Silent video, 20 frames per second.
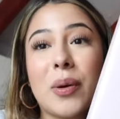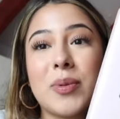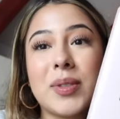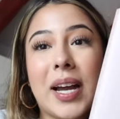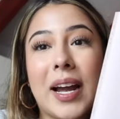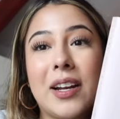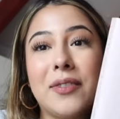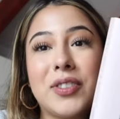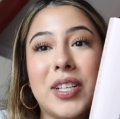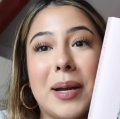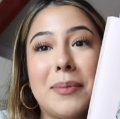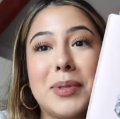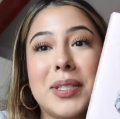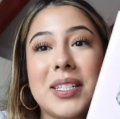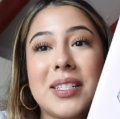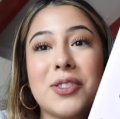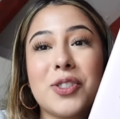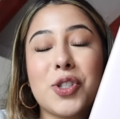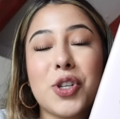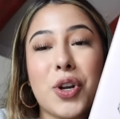I was kind of
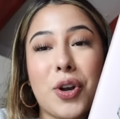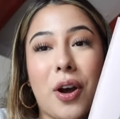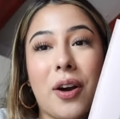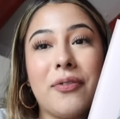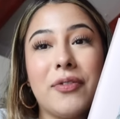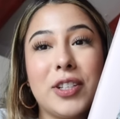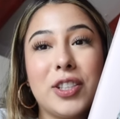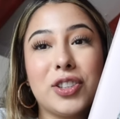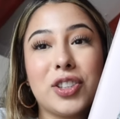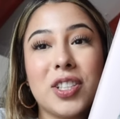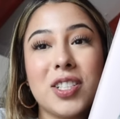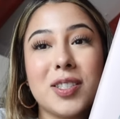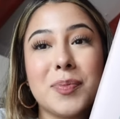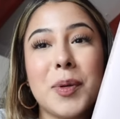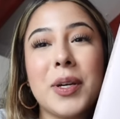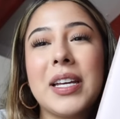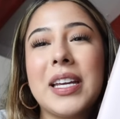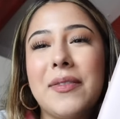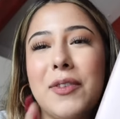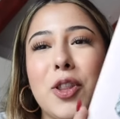tempted to not finish this
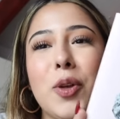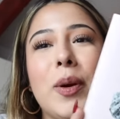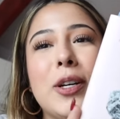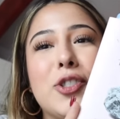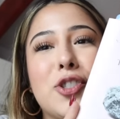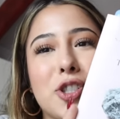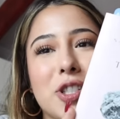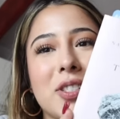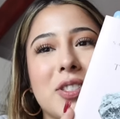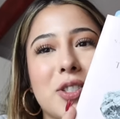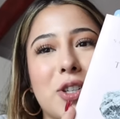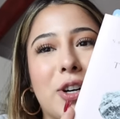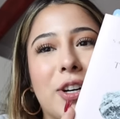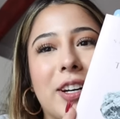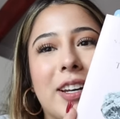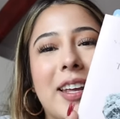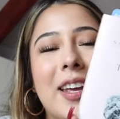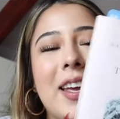book, even though I just started